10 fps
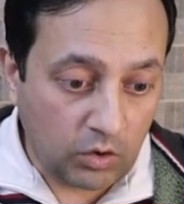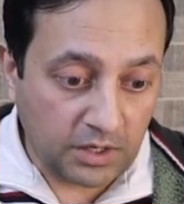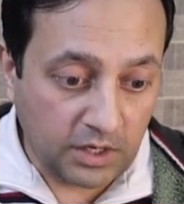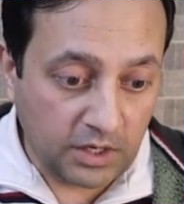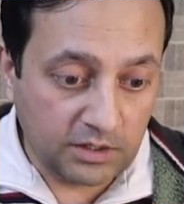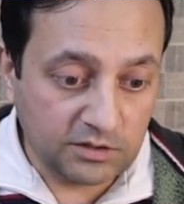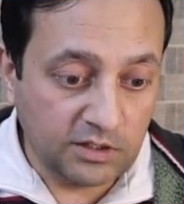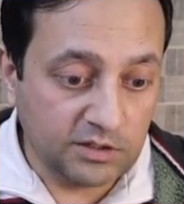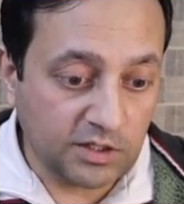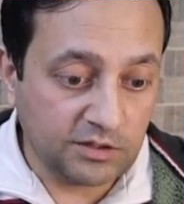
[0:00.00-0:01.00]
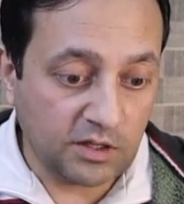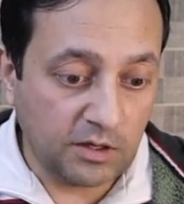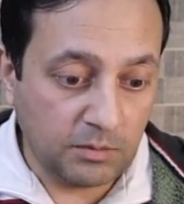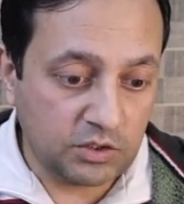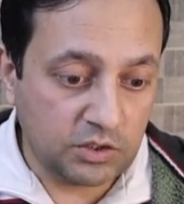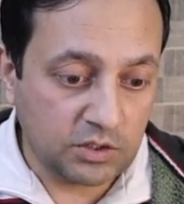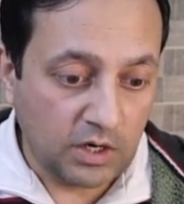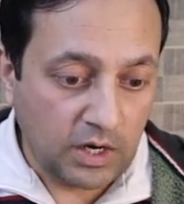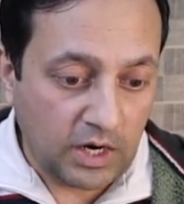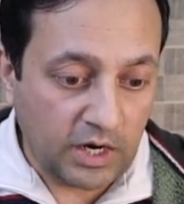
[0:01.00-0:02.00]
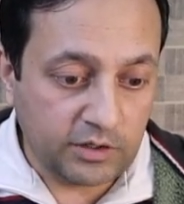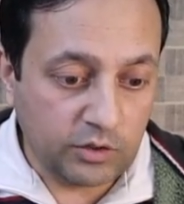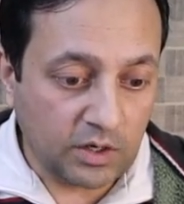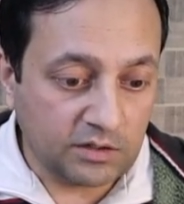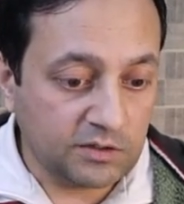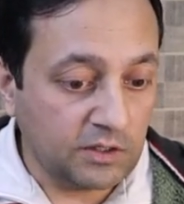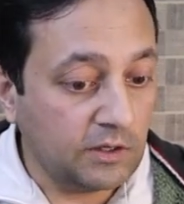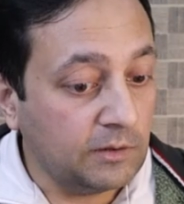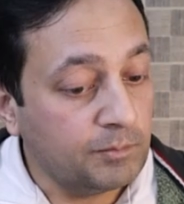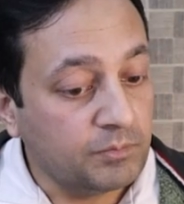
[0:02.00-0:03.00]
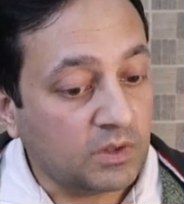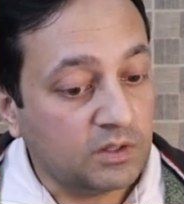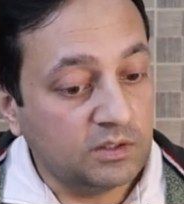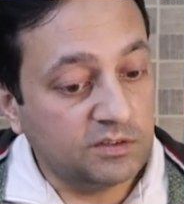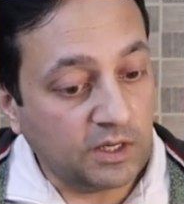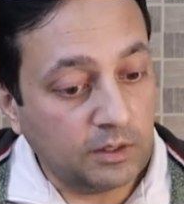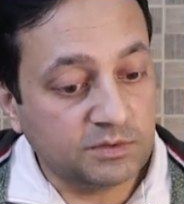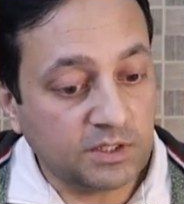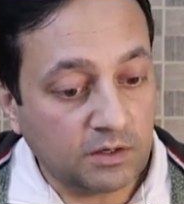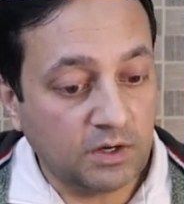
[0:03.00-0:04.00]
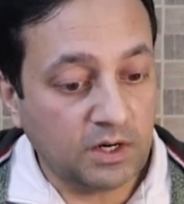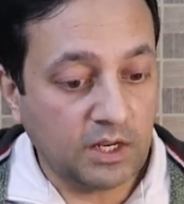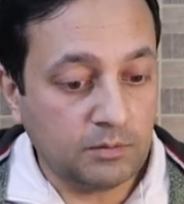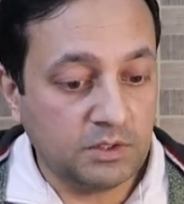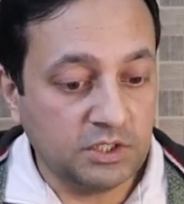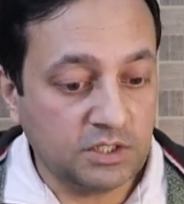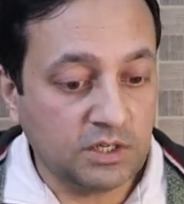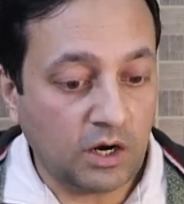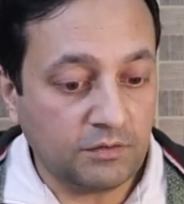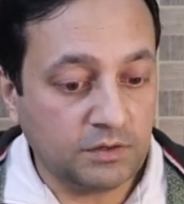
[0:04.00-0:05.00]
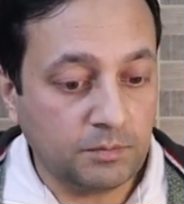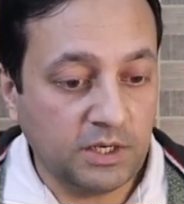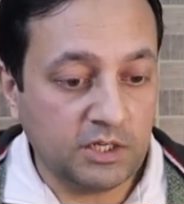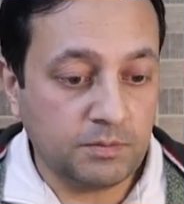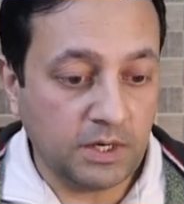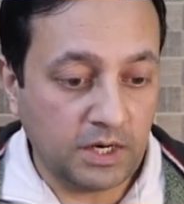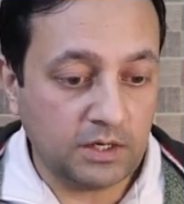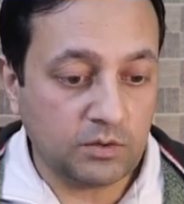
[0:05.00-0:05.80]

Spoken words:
Here is the resize image, and you can see the same server name digitcrafter php 8.